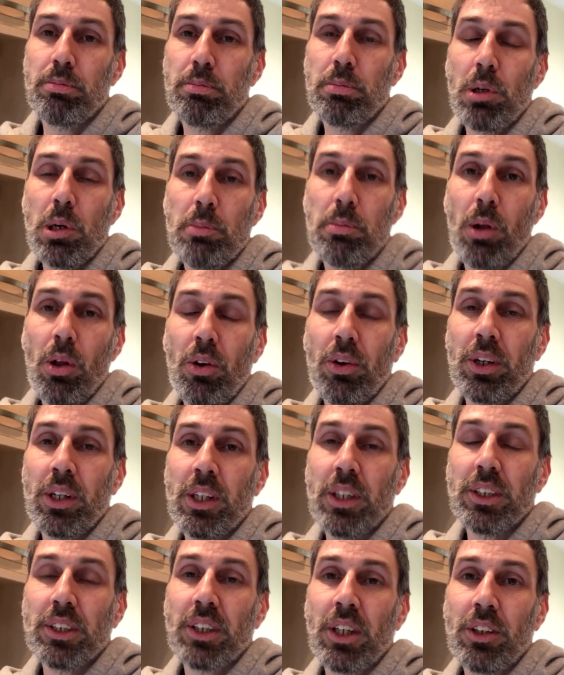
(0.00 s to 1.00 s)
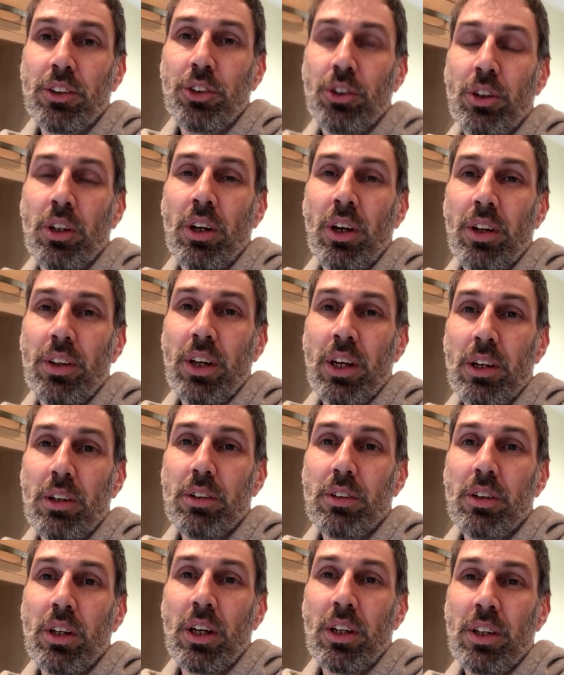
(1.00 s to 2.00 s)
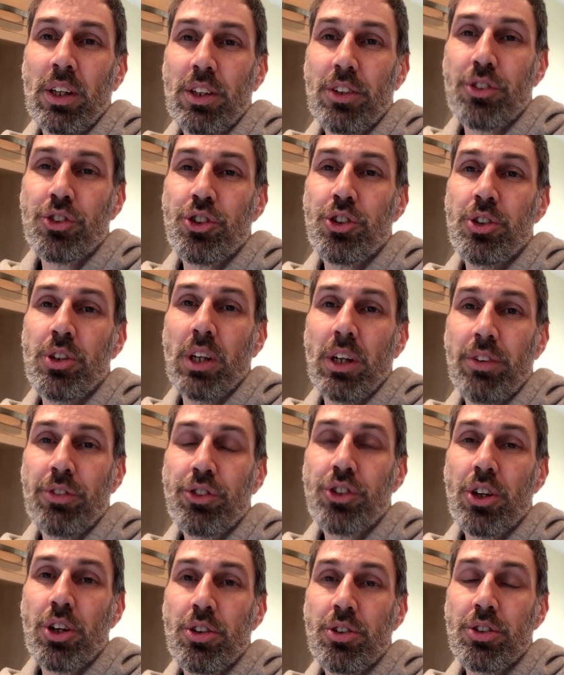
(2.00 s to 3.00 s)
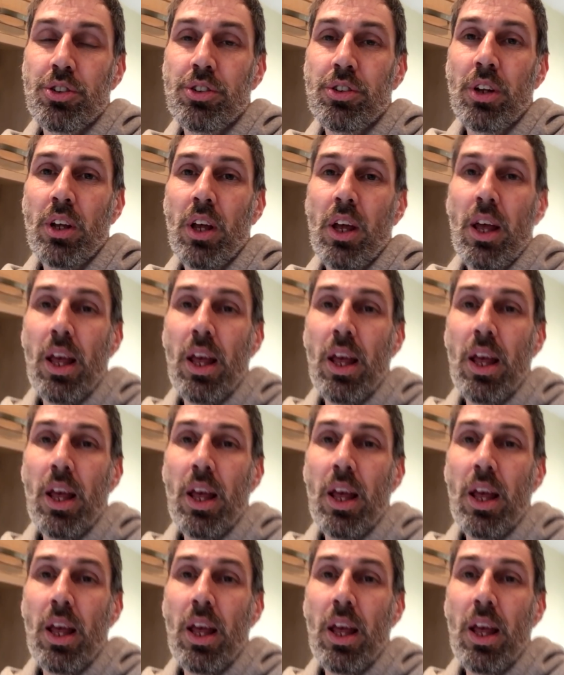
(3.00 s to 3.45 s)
put a block on it, because I do like that tune that I've chosen.